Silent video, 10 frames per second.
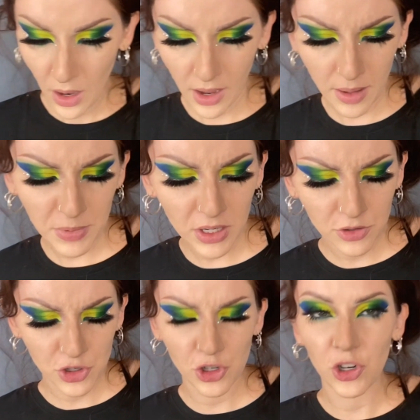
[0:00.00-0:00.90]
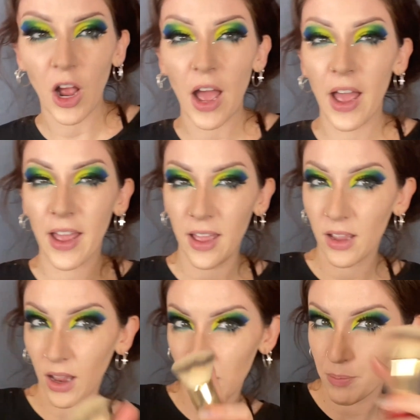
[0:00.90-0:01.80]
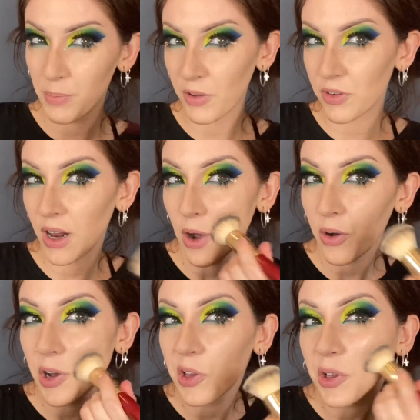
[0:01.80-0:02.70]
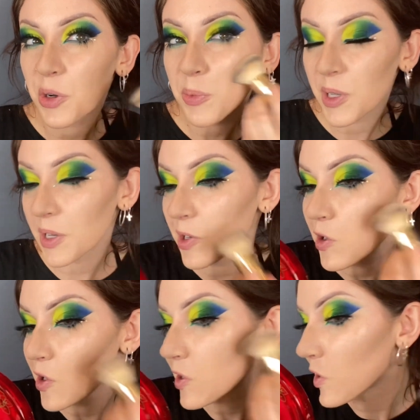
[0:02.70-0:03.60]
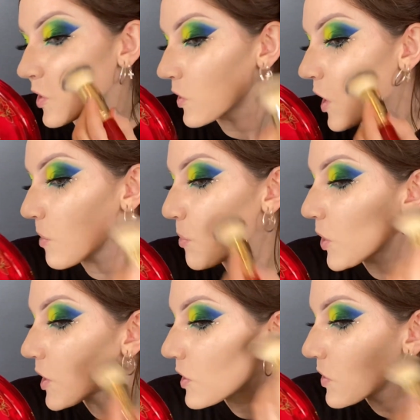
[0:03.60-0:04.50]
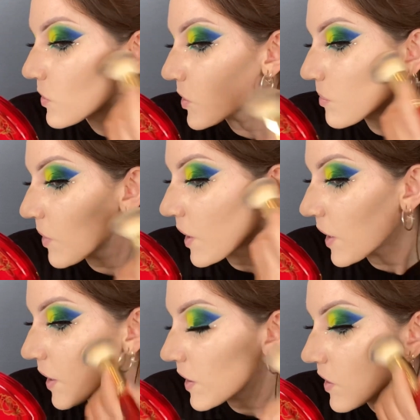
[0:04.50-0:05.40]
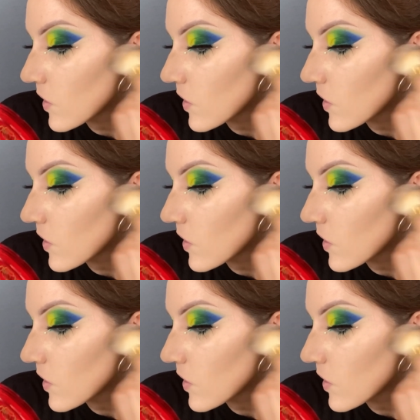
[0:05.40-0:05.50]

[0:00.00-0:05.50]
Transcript: I am gonna try and kind of buff it out a little bit, just a little upward with my,